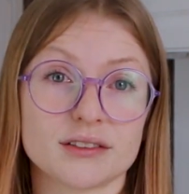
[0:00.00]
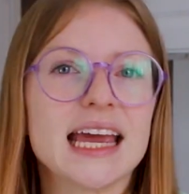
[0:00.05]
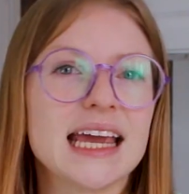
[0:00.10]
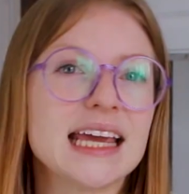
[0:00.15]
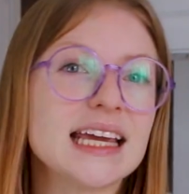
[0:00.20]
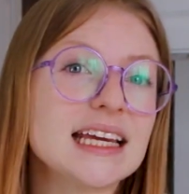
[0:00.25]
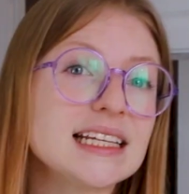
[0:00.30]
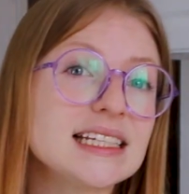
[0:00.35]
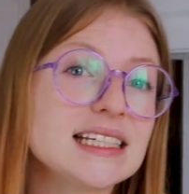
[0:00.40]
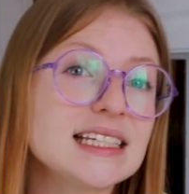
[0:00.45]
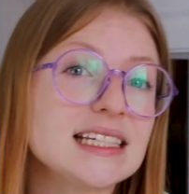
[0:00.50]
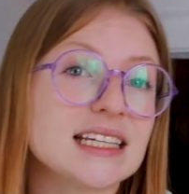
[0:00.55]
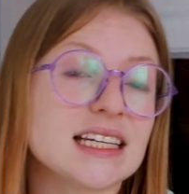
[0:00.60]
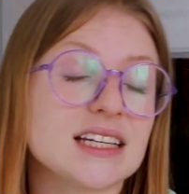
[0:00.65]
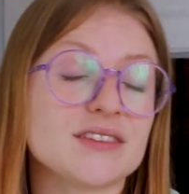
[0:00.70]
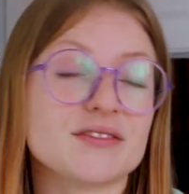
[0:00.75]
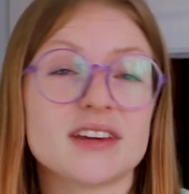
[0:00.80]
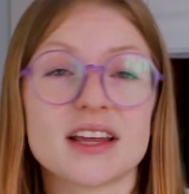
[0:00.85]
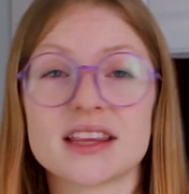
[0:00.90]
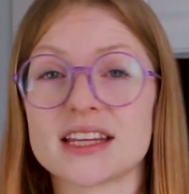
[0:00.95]
And
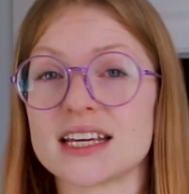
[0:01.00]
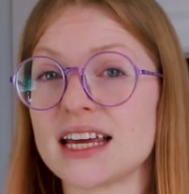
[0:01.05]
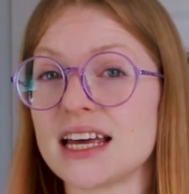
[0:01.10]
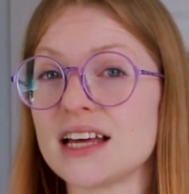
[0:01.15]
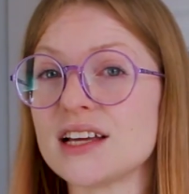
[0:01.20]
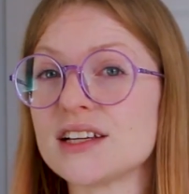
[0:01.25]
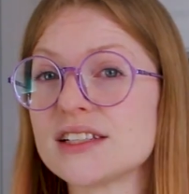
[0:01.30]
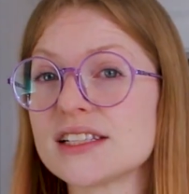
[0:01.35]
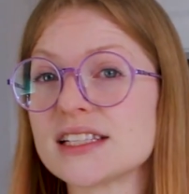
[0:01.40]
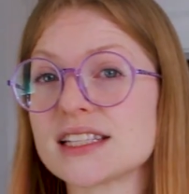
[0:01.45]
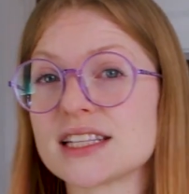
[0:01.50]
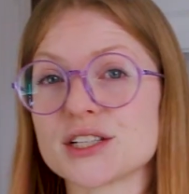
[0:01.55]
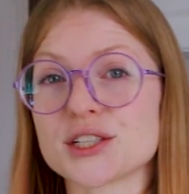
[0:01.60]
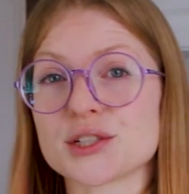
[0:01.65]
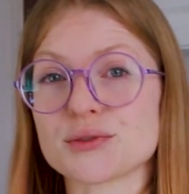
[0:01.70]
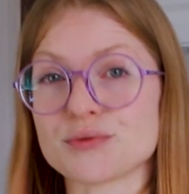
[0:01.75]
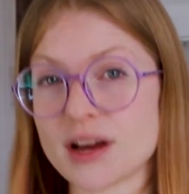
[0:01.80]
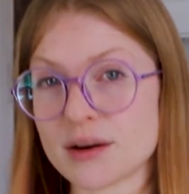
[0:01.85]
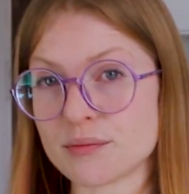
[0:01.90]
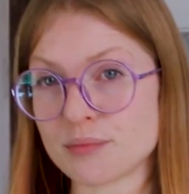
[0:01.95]
if nothing else,
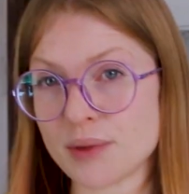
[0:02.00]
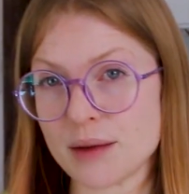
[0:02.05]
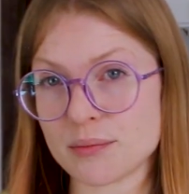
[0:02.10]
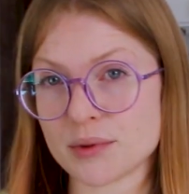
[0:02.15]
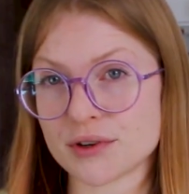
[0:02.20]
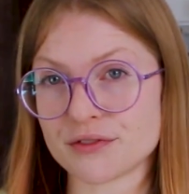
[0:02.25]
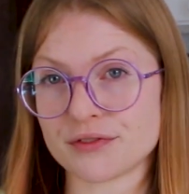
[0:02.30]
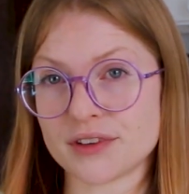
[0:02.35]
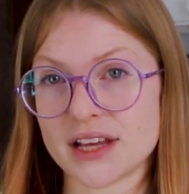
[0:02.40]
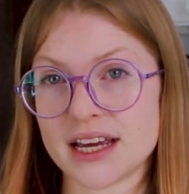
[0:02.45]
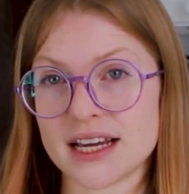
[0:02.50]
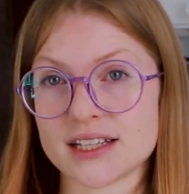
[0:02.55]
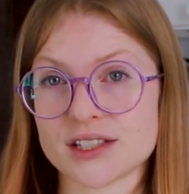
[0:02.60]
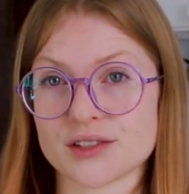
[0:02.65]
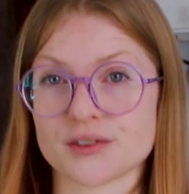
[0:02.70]
there's red pepper flakes